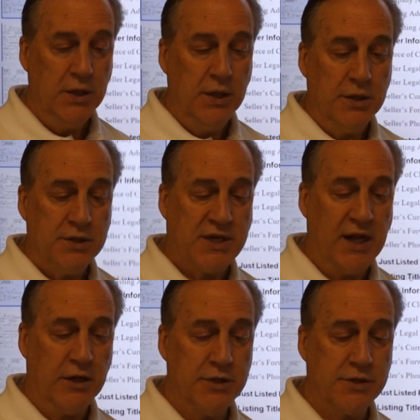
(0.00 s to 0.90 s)

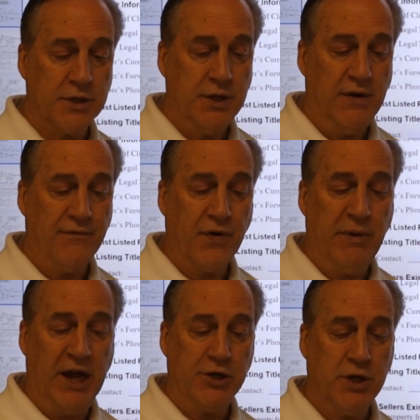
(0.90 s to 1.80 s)
Seller's
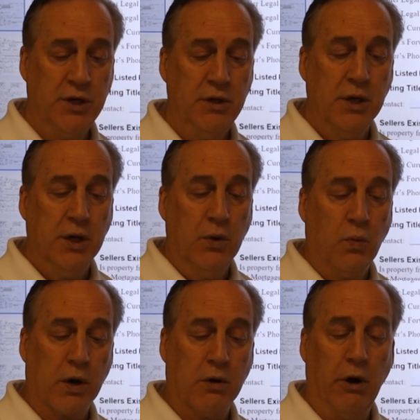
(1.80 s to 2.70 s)
information,
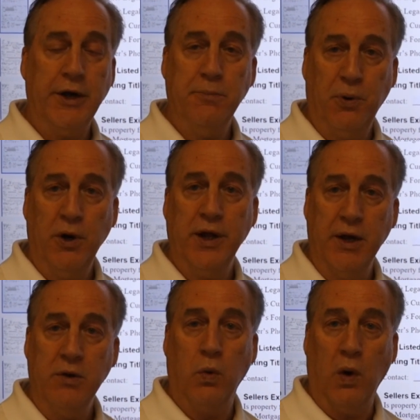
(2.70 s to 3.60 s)
we're going to put
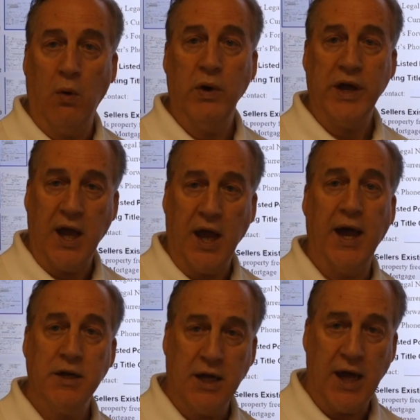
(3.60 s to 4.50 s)
in what we
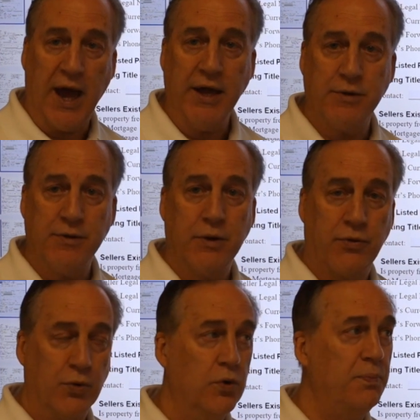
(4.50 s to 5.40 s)
can get
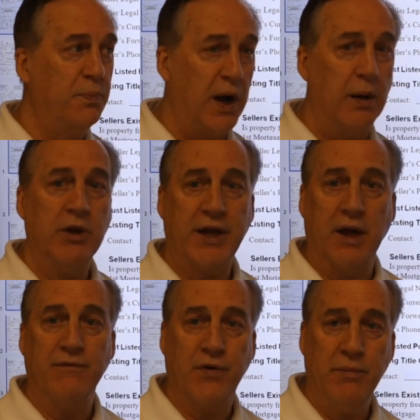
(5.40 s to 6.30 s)
through public
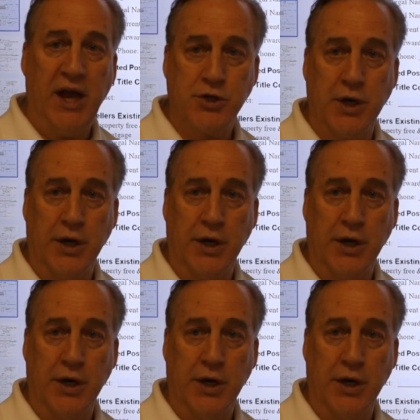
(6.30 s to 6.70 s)
information.